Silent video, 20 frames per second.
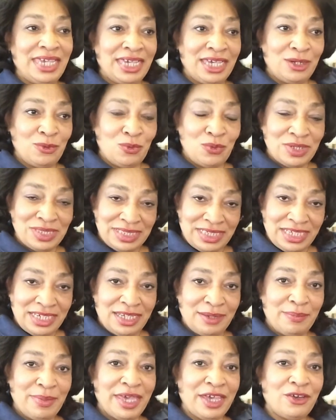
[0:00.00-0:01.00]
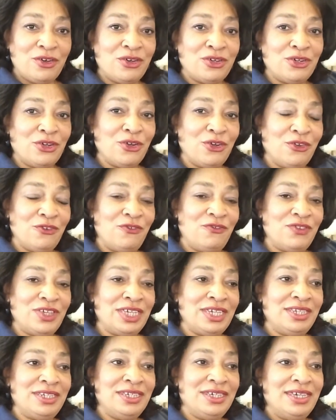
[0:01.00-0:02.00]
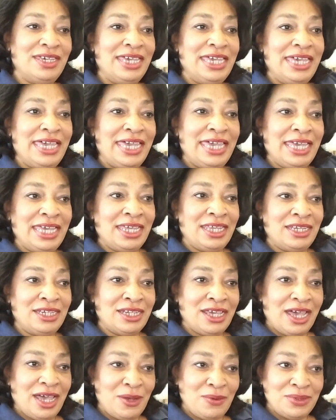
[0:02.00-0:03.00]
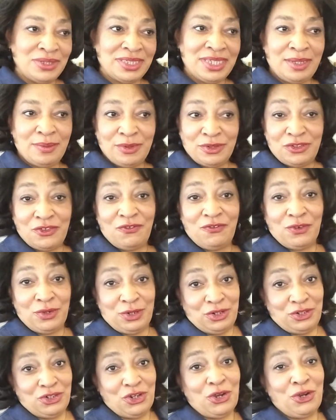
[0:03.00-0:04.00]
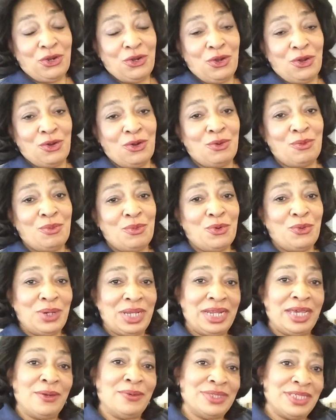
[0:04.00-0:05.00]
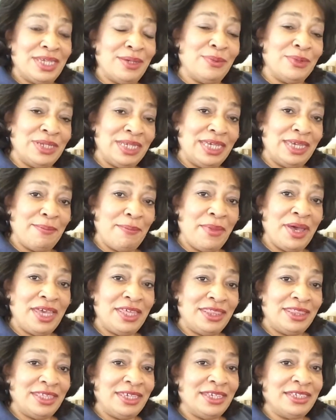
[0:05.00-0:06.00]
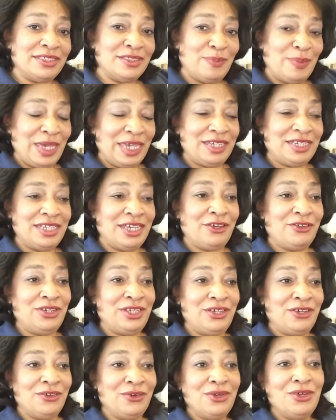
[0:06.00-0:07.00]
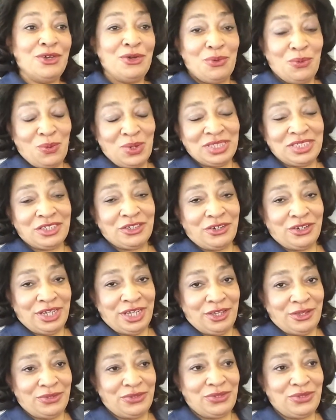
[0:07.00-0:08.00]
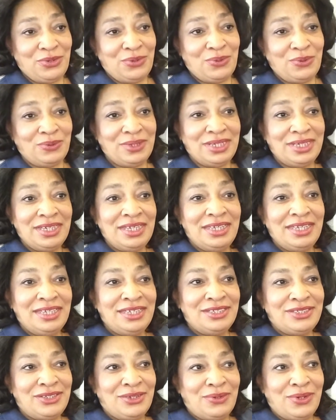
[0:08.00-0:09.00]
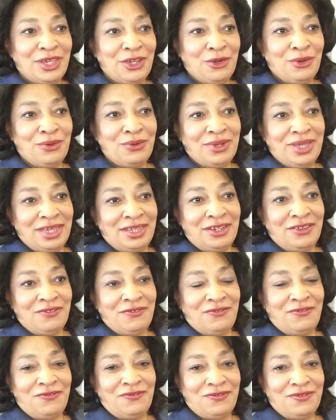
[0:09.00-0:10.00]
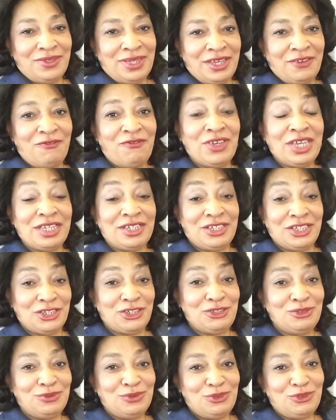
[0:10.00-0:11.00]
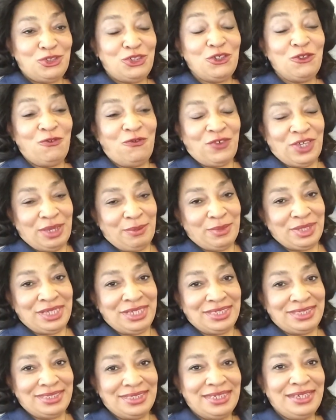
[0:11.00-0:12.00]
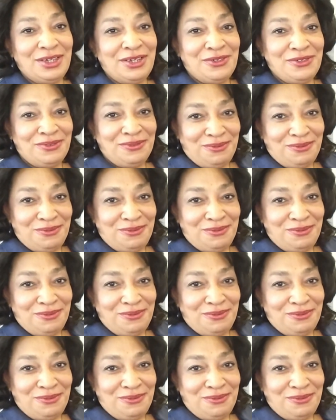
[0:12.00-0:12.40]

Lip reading: and was getting back on her feet. And I was able to furnish her home when I was able to get my things back down here once our house sold. So Carol kind of affected 2 families